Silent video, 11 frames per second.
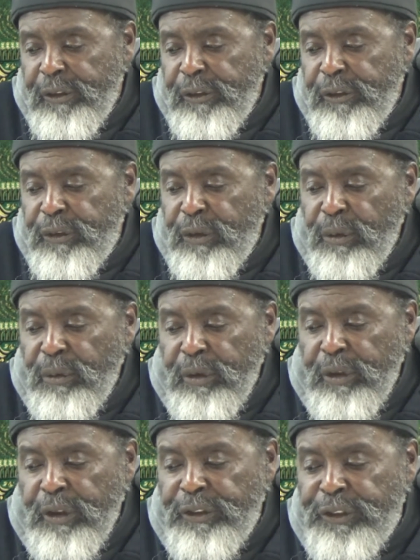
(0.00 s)
So
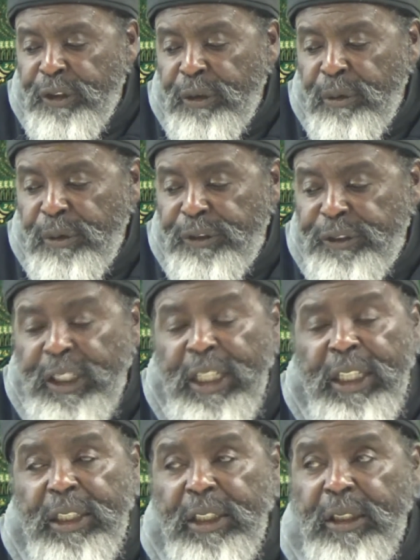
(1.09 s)
the general
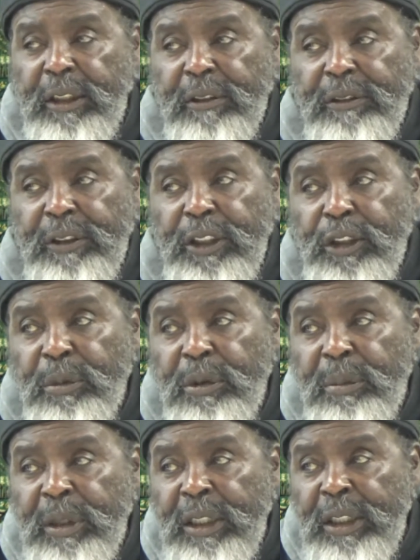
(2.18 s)
state of the human
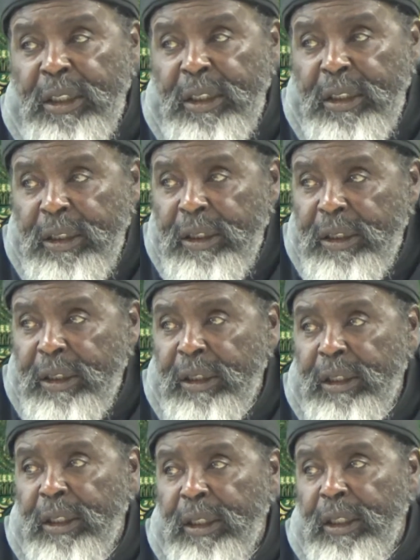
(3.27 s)
being
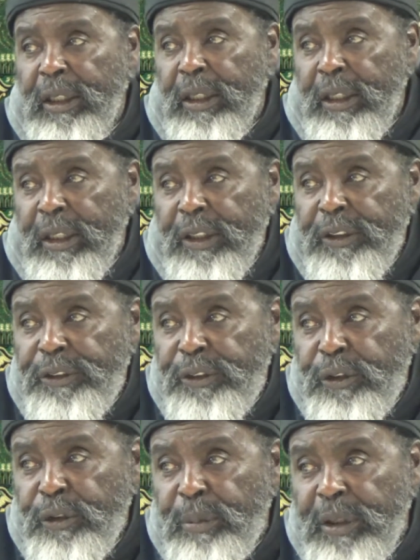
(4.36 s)
is
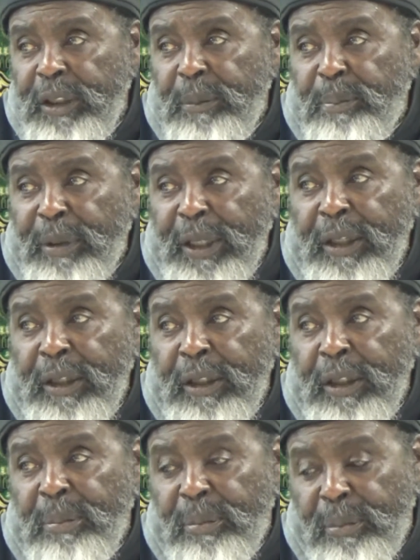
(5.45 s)
to be paired
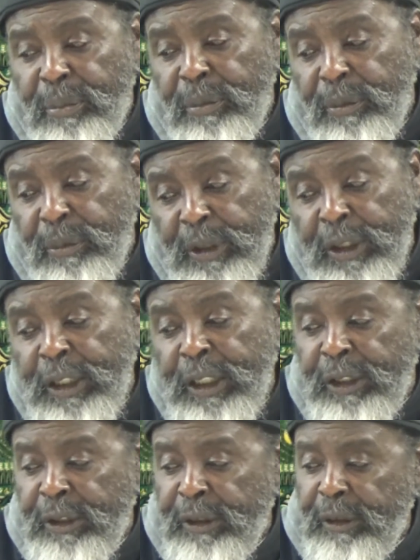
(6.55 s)
up with
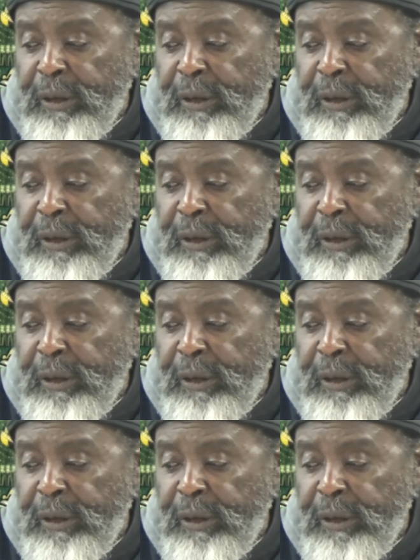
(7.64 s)
another.